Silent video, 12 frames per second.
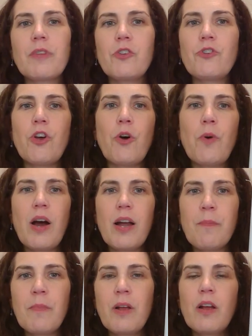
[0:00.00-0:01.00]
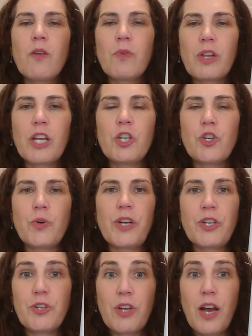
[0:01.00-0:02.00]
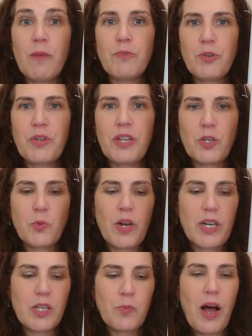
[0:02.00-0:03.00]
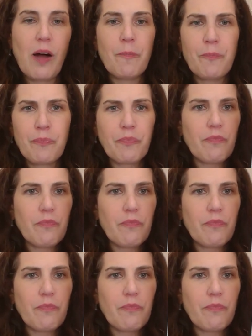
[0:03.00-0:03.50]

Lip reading: So I'm really enjoying doing this one as well.